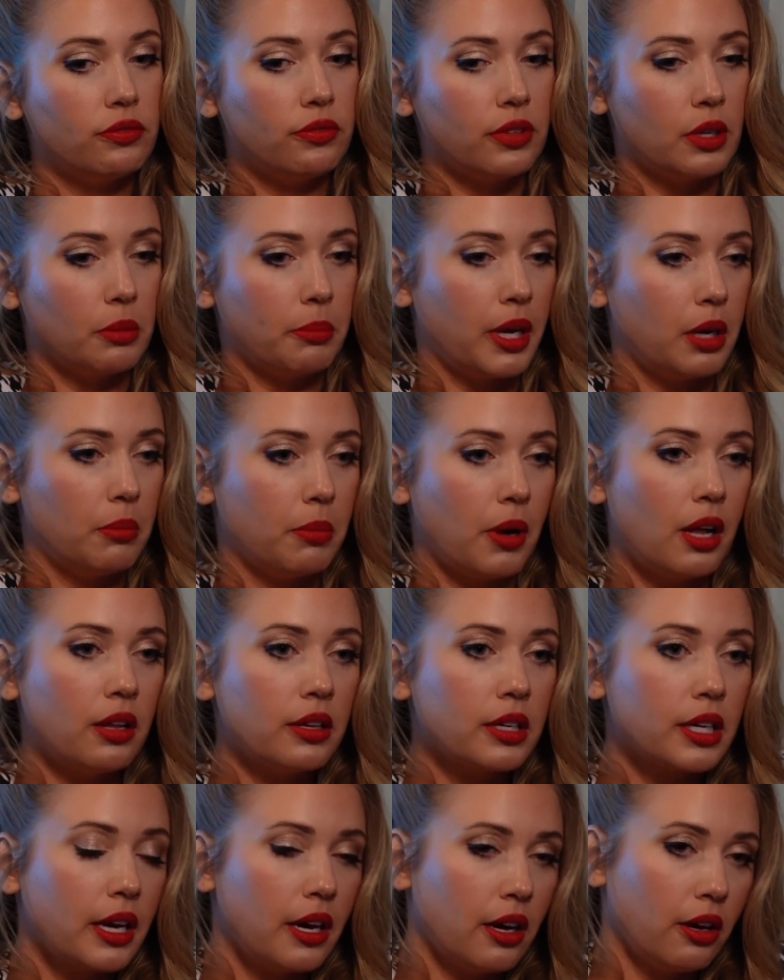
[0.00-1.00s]
their
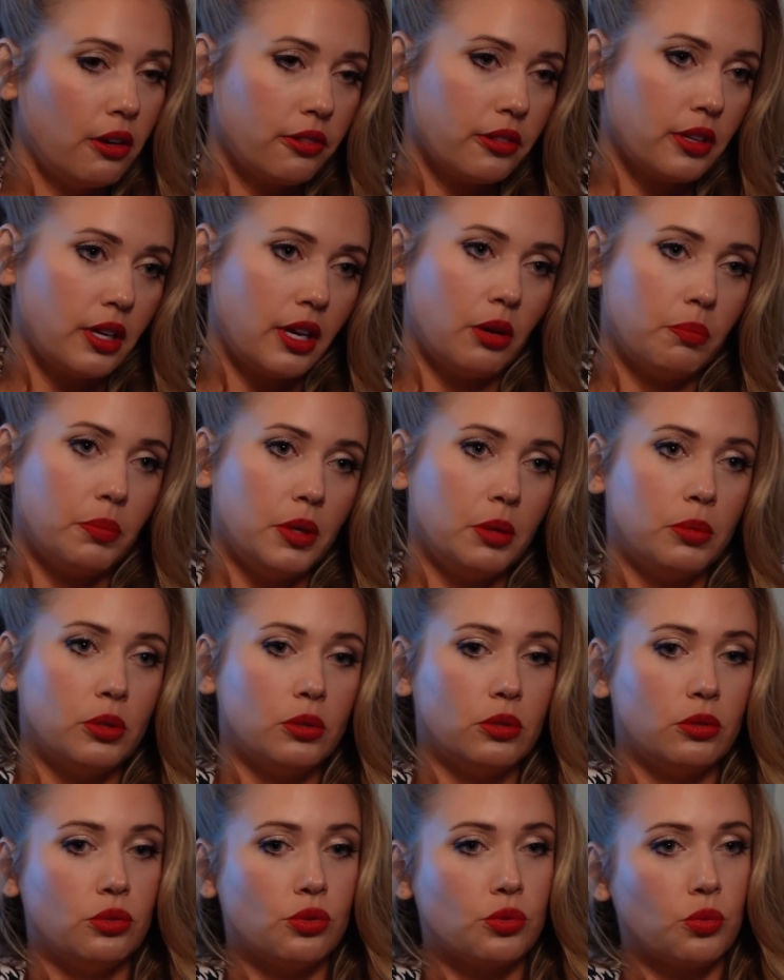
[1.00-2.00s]
metabolic health and help people
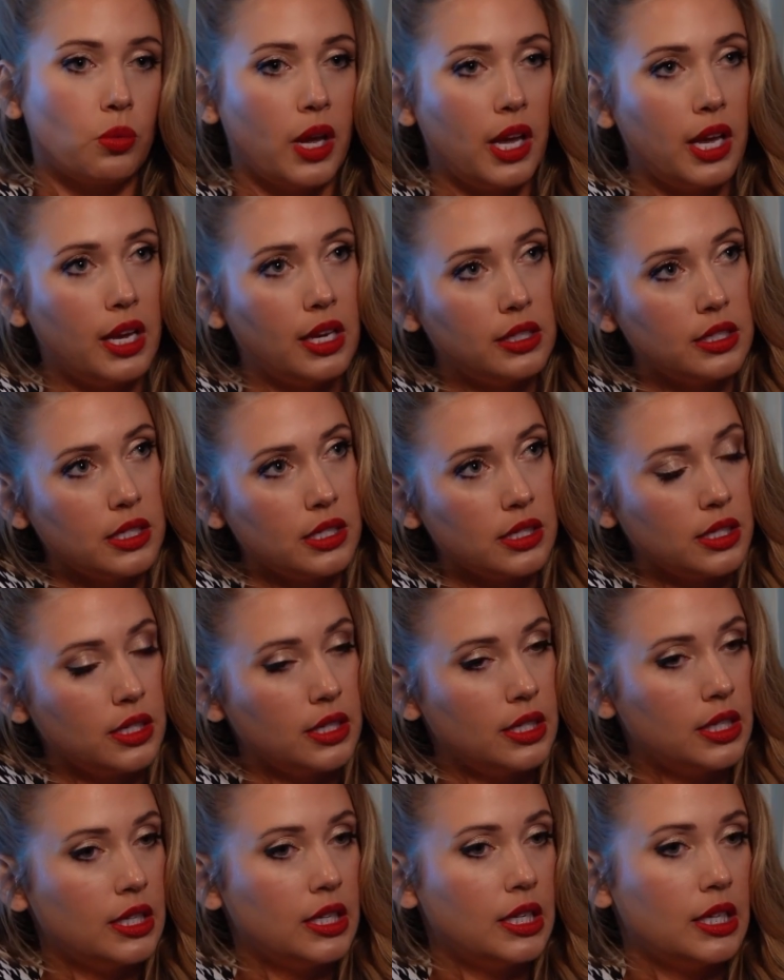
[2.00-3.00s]
lose weight
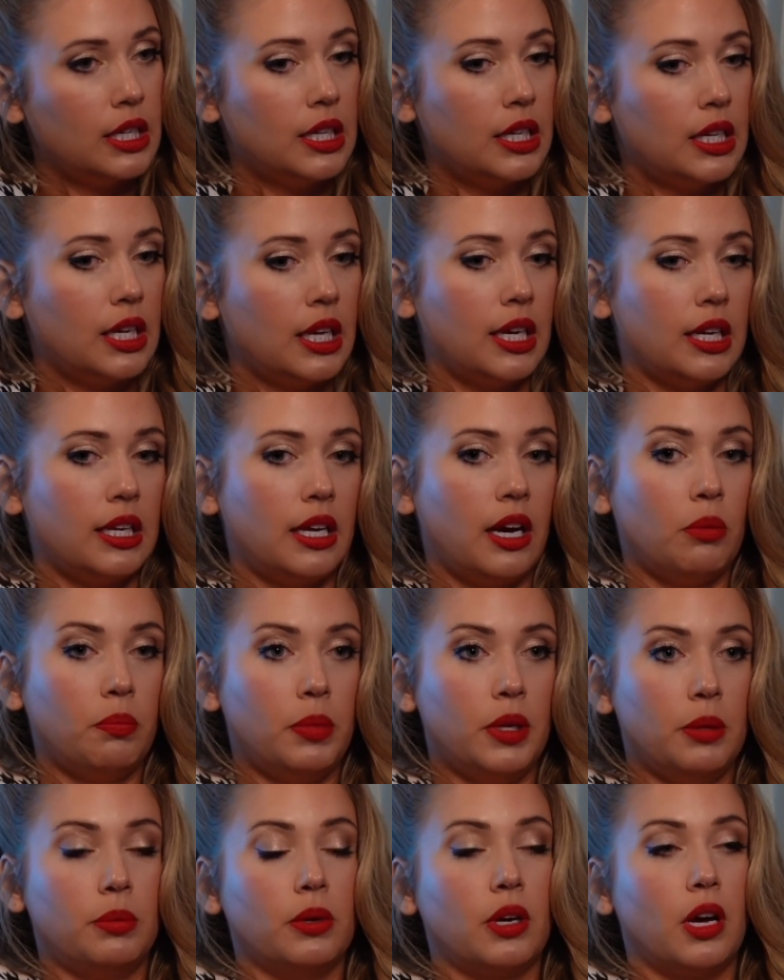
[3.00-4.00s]
and help
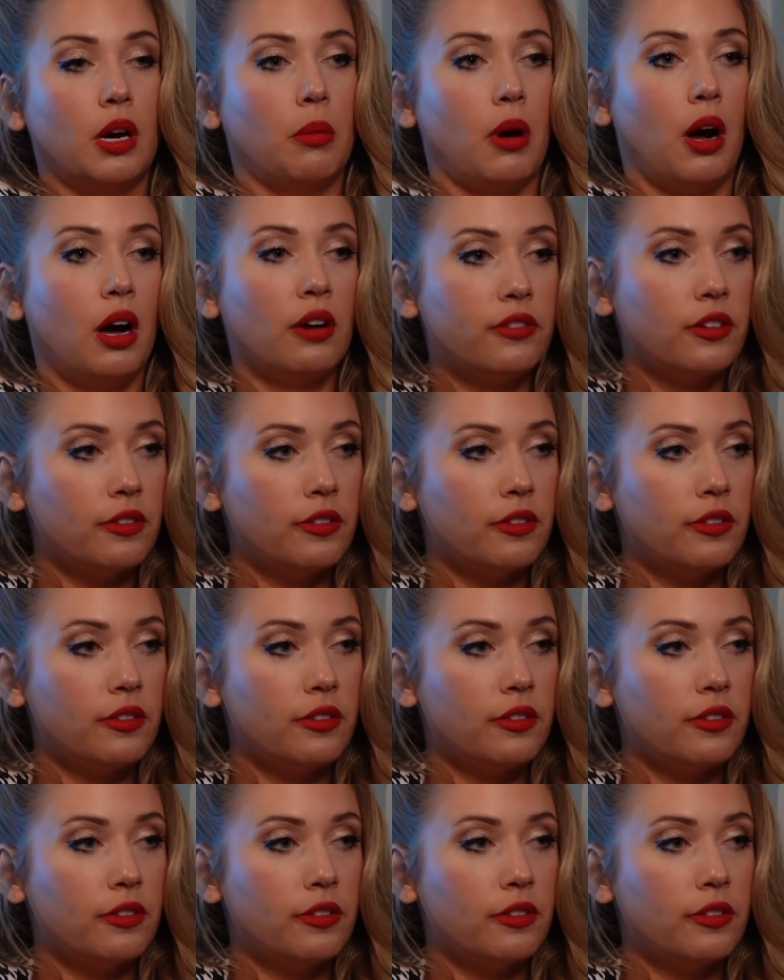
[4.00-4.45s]
people come off of